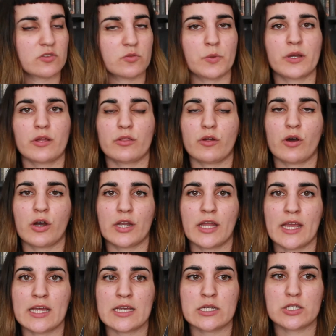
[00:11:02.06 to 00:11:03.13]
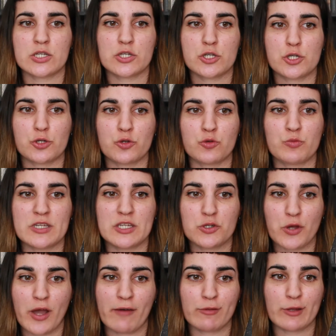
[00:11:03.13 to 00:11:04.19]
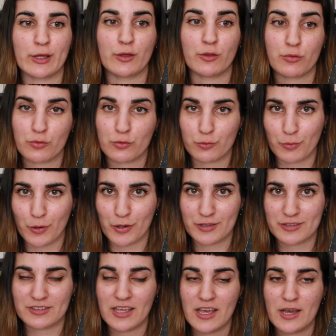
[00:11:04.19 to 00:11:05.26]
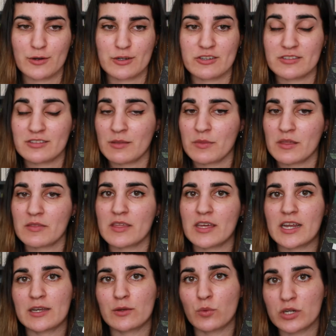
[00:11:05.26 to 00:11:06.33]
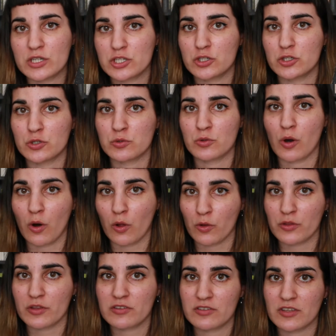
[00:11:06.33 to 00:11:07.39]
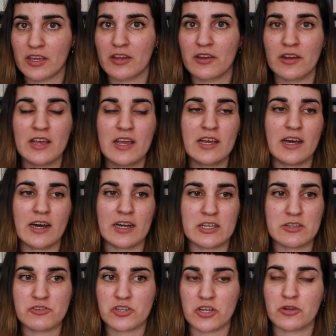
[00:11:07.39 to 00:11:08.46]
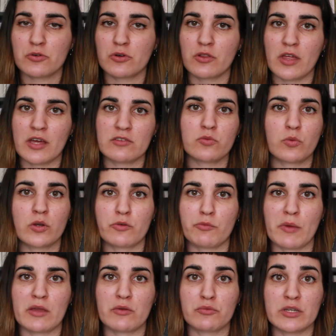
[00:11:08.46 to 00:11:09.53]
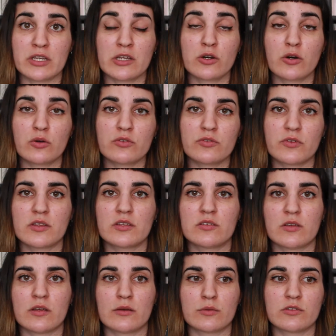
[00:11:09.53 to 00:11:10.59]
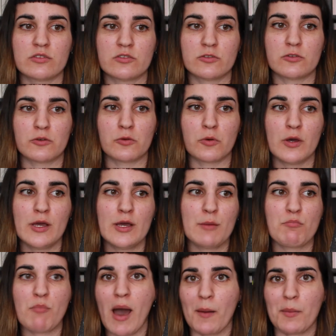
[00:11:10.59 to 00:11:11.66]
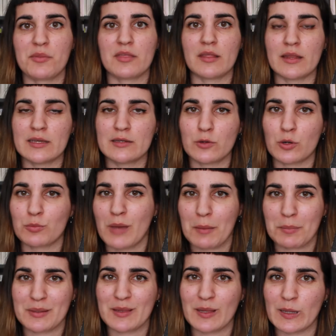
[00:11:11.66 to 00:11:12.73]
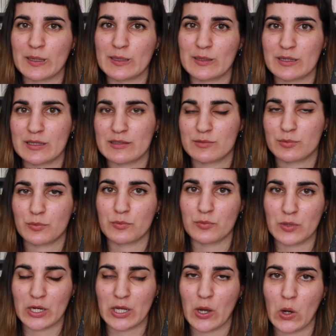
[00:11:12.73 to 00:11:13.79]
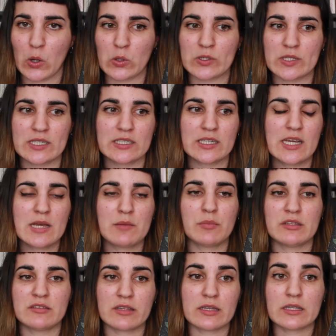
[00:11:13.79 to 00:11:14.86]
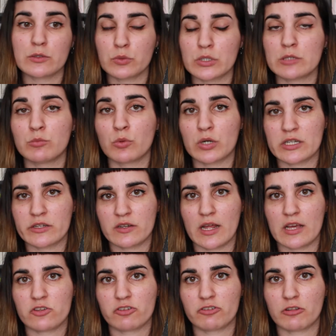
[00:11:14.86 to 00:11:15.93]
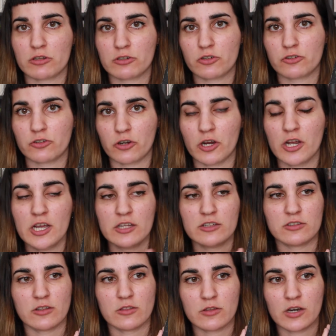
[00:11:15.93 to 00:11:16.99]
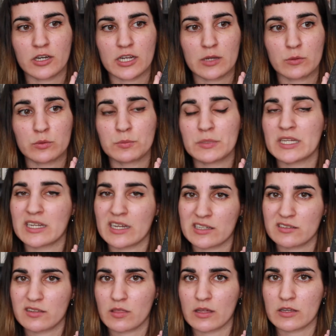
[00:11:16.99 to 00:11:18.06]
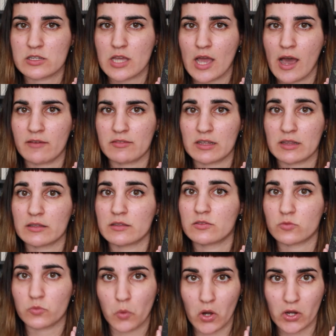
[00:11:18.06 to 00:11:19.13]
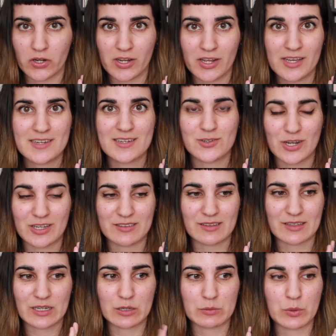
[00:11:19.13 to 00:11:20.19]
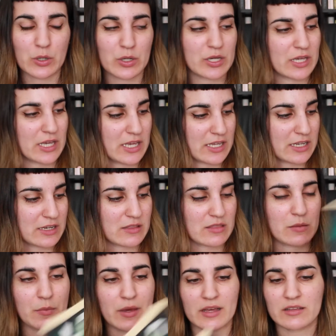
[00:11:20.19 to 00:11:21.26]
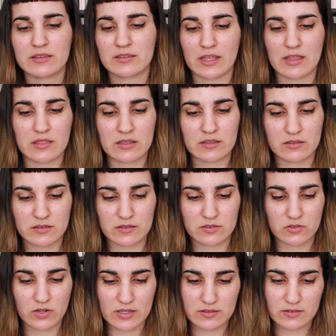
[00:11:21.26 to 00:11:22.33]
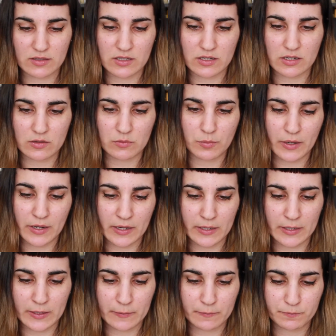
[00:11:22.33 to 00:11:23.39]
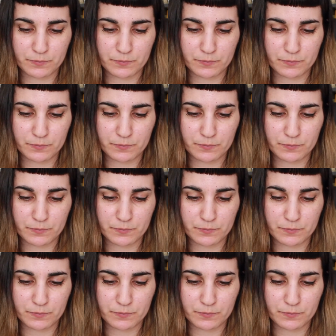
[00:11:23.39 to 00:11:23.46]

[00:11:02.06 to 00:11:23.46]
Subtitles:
Springathon and to be traveling through books, which is something that I want to do all this year. In general, that's one of my reading goals for this year, was to map the lit, or mapping the lit is what I called it. Basically read more international literature. So I thought it would be a nice thing to have at least one translated book in the mix, and this is translated by